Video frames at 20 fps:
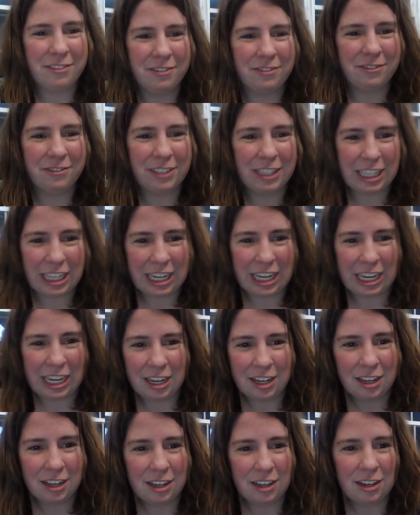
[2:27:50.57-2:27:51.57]

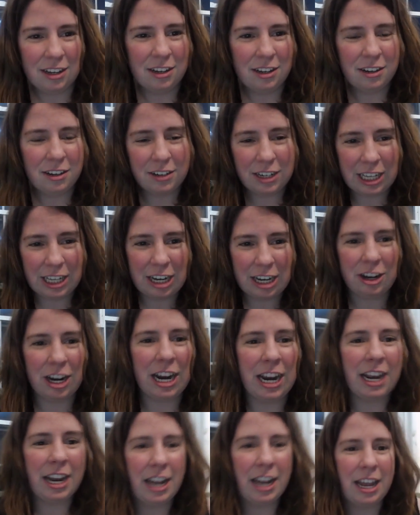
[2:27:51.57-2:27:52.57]
really, really
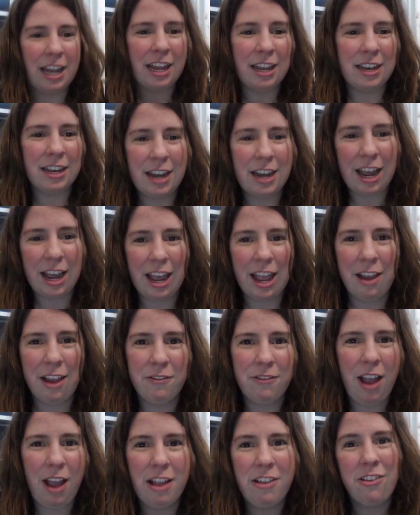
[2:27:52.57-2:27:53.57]
great, and I
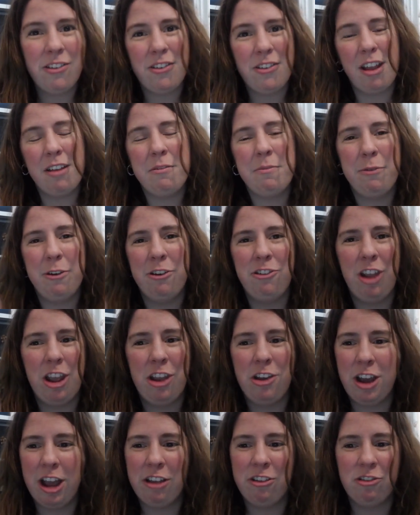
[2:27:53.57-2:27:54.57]
appreciate
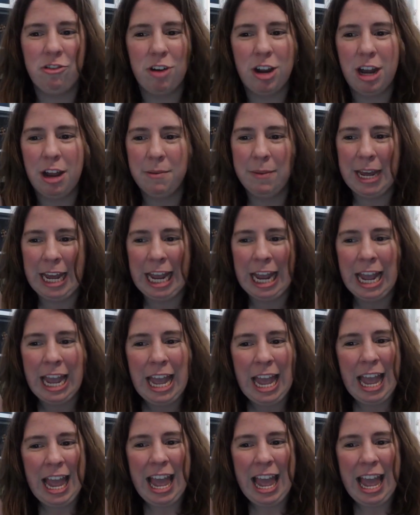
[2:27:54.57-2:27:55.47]
you guys joining me,